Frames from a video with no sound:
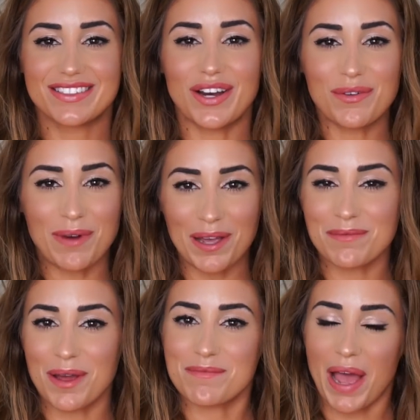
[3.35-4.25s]
Don't
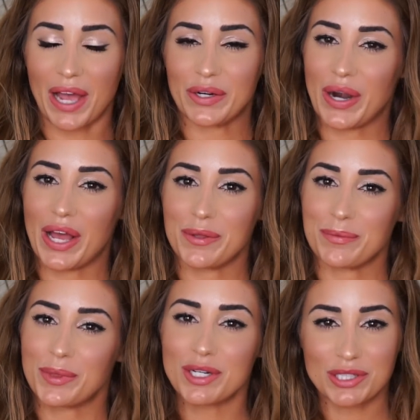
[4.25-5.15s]
mind my
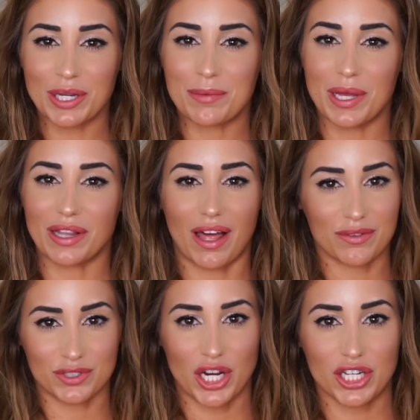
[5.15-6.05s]
background. There's gonna be a
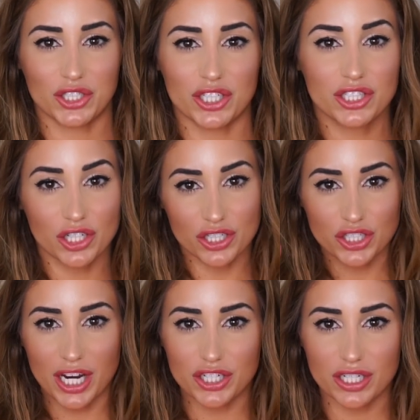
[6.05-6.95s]
lot of changes, good
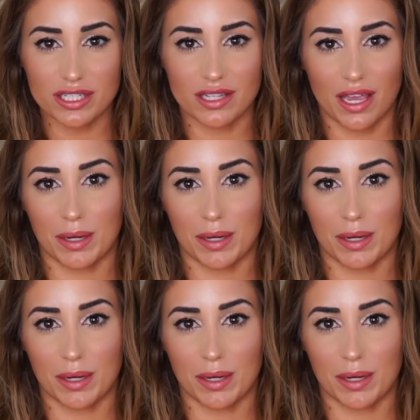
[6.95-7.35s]
changes,